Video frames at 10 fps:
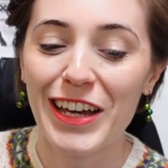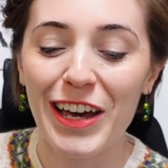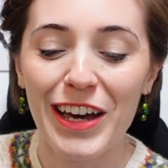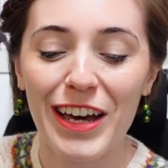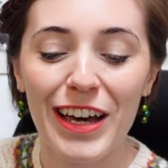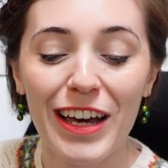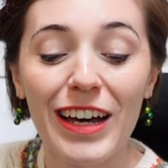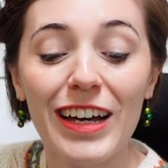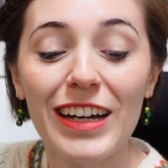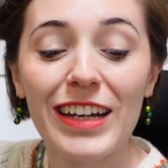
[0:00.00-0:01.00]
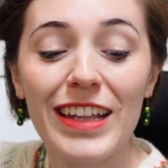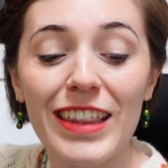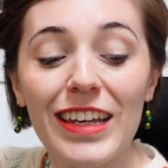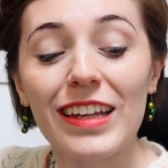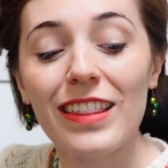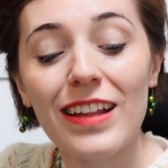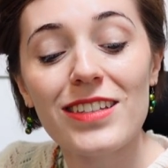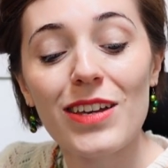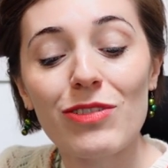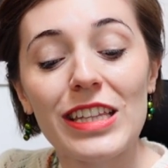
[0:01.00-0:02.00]
I think
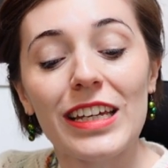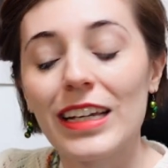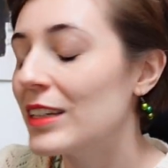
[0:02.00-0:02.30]
that's everything.